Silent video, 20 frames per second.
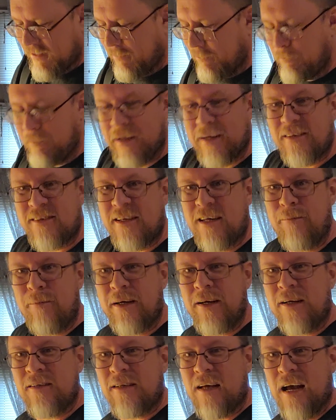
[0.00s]
in medicine,
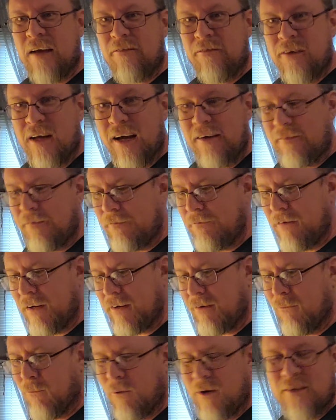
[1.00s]
because I've not
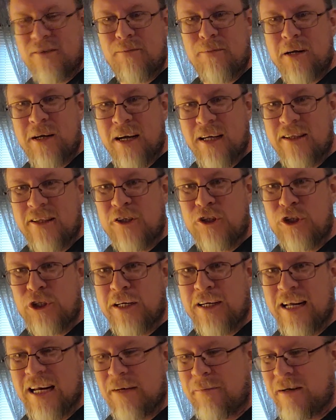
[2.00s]
fucking once cut the shit
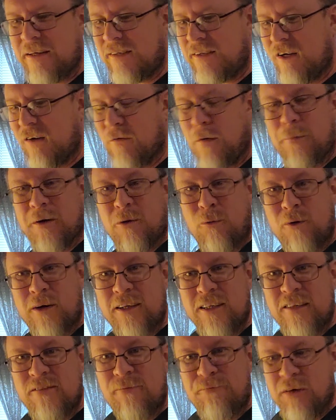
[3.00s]
out of myself opening one of
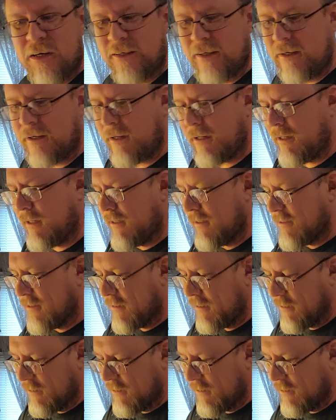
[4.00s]
these fucking cans.